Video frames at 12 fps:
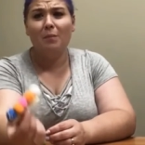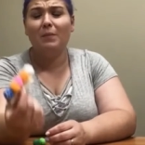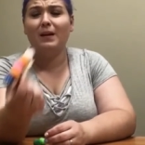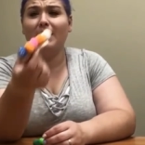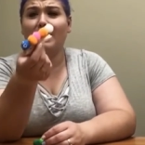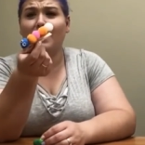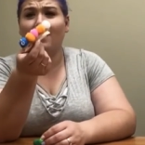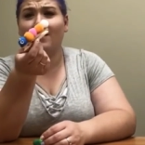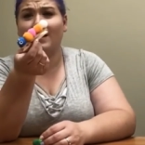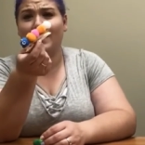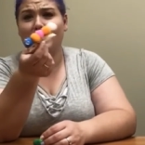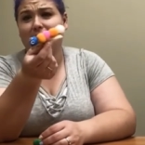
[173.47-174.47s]
But
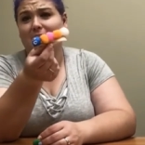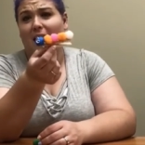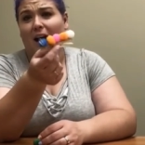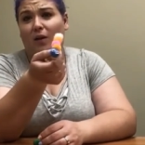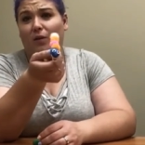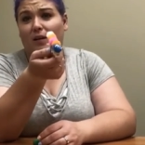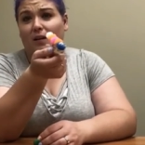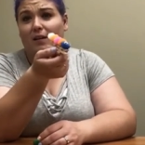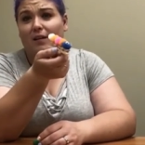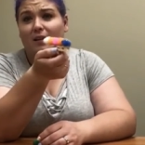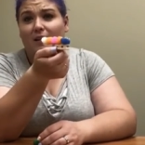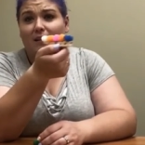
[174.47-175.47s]
here is
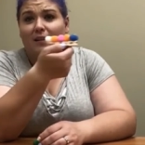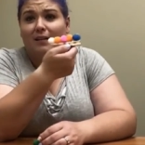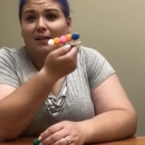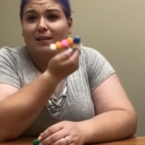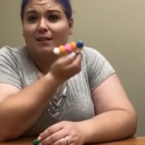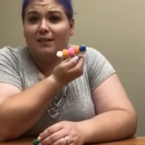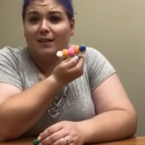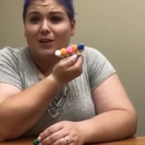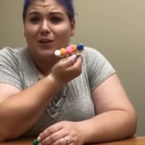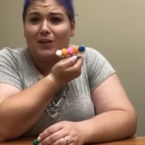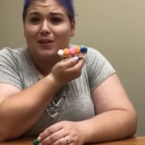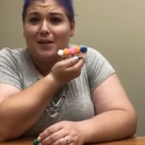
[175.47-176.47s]
our
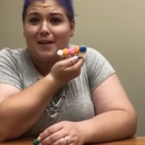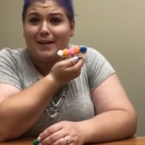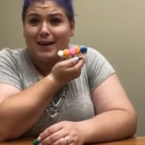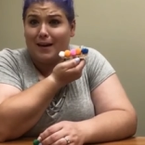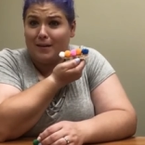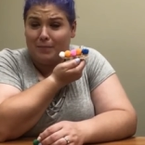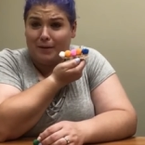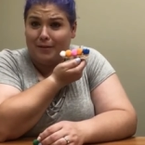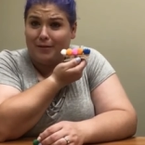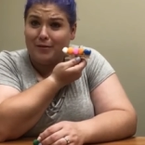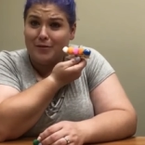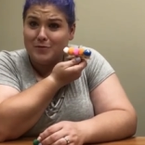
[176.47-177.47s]
little
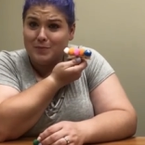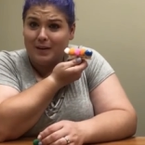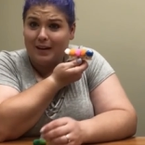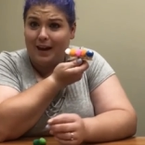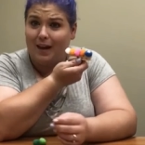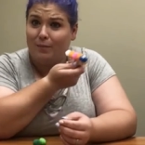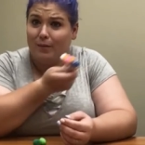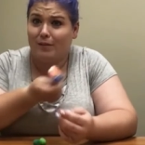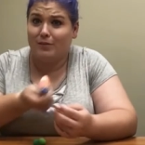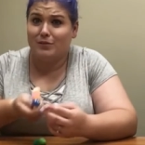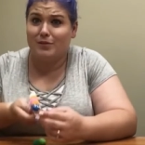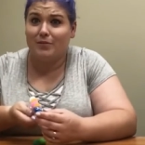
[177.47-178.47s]
caterpillar, clothespin
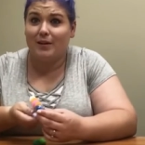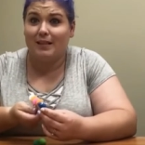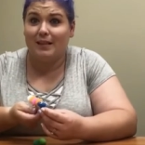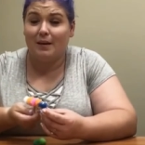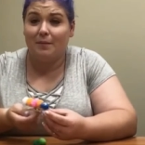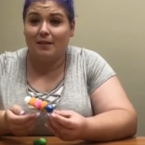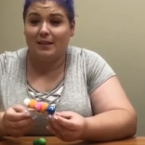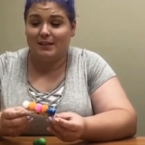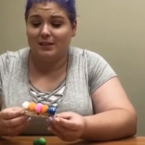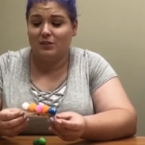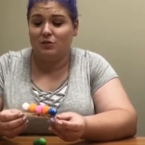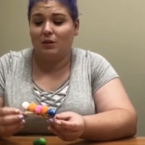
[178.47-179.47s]
caterpillars. And the great thing about
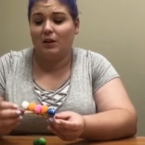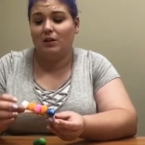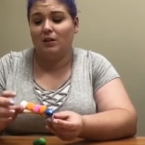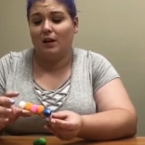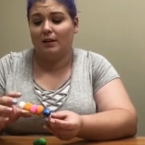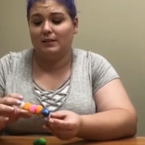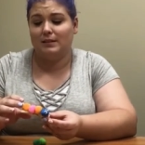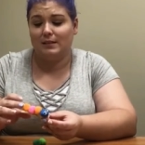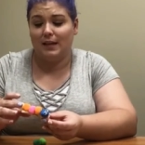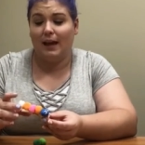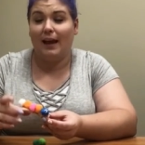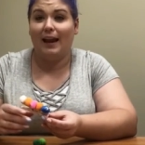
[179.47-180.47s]
this is you can
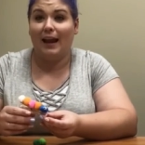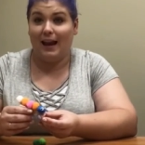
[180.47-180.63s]
stick it